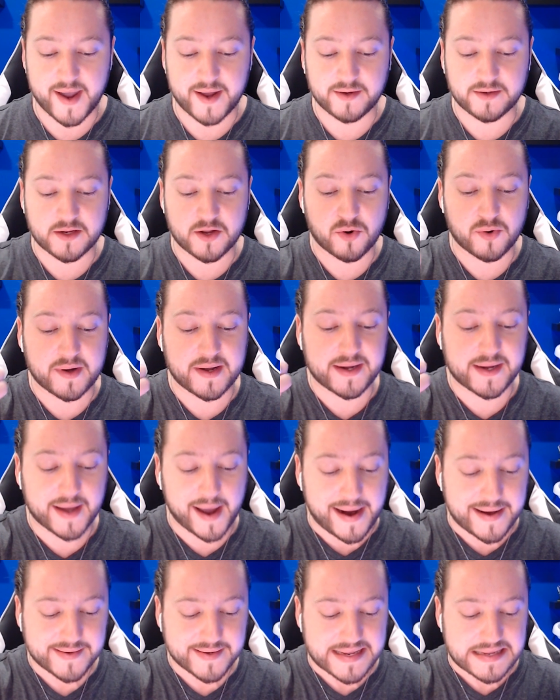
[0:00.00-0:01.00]
a new
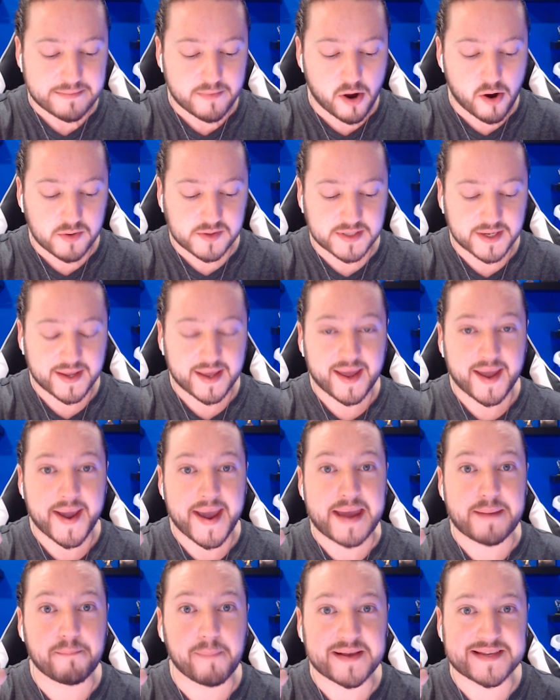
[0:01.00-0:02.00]
Knight emote,
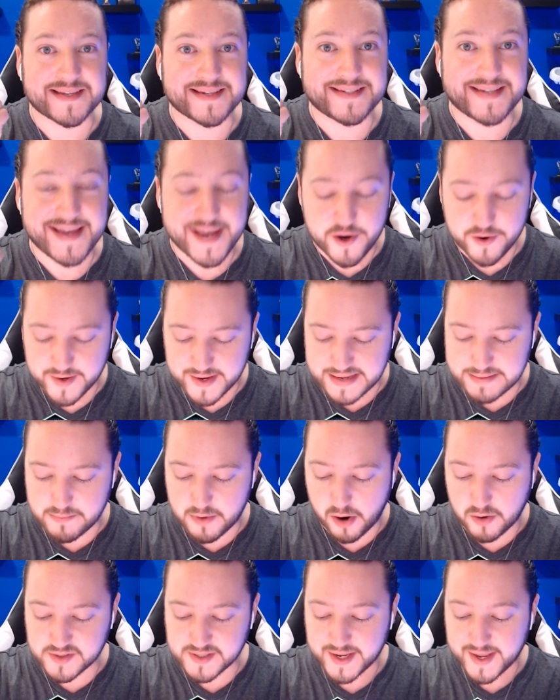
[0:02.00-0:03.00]
a Musketeer
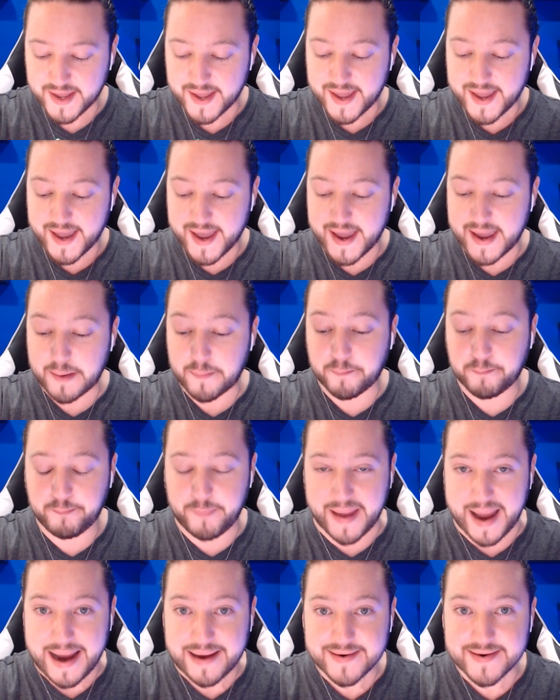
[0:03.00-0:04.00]
emote, a
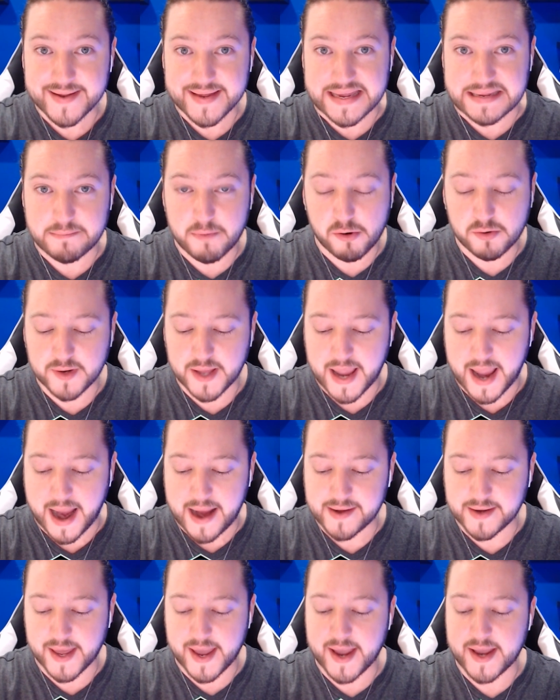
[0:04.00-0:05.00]
Bandit emote,
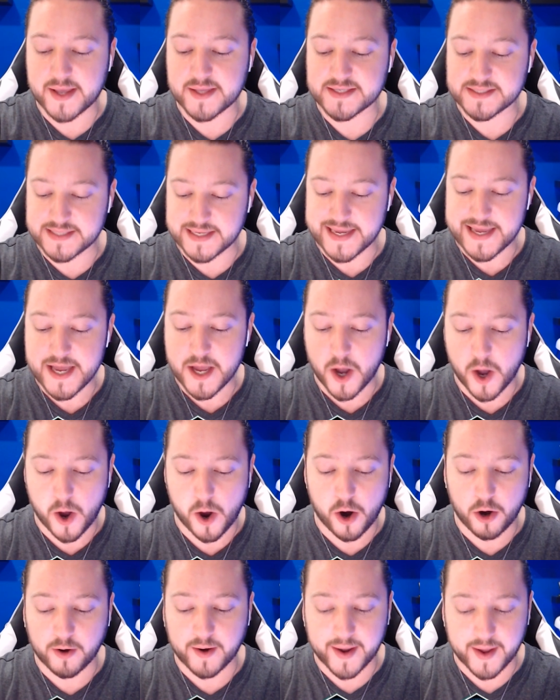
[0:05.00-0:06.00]
and a
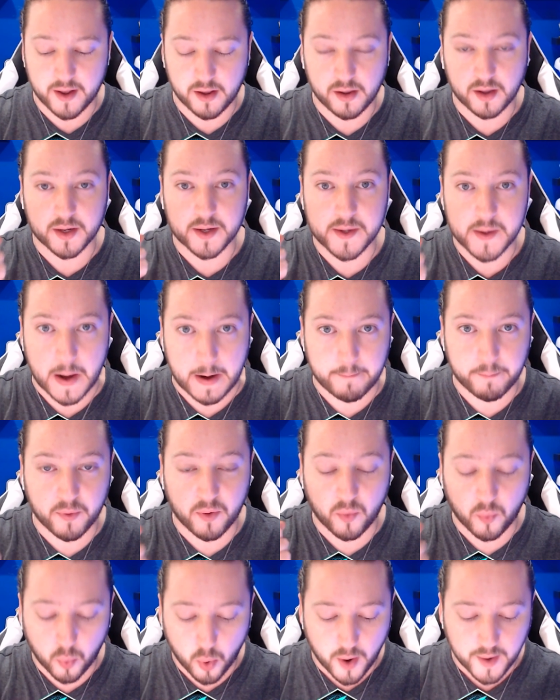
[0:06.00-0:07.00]
CRL
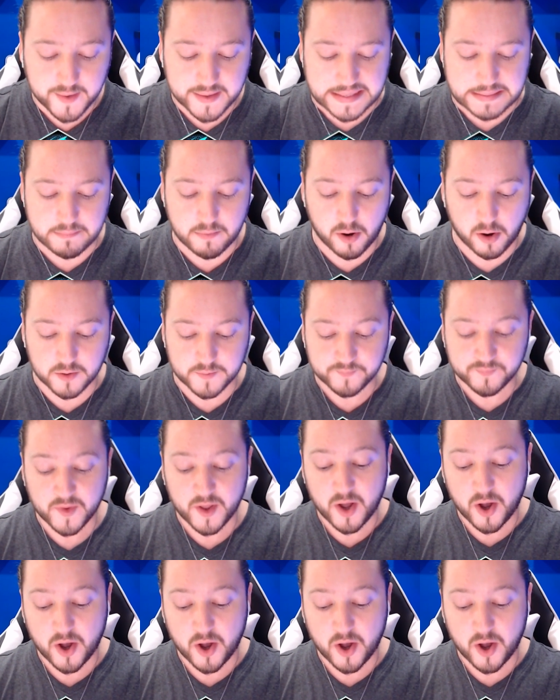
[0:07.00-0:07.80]
number one emote.